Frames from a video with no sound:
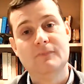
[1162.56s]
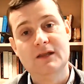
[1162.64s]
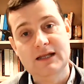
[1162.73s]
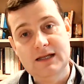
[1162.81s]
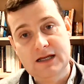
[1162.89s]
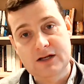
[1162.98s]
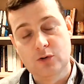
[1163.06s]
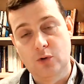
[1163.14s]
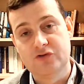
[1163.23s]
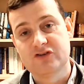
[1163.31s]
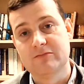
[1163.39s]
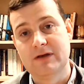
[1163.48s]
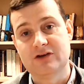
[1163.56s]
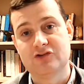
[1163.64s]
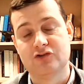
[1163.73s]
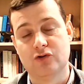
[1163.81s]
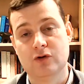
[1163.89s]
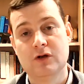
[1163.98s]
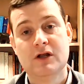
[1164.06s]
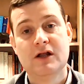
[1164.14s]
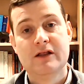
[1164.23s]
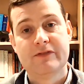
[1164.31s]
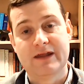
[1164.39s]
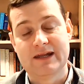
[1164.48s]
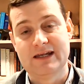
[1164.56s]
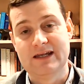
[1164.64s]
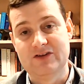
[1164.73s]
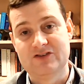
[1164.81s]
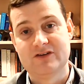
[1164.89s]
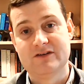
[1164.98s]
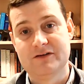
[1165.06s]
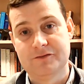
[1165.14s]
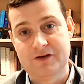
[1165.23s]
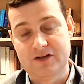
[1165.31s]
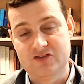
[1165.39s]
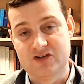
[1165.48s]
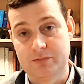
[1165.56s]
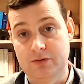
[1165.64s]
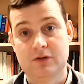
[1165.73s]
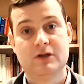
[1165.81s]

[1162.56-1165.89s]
in order to make sure that it is defensible,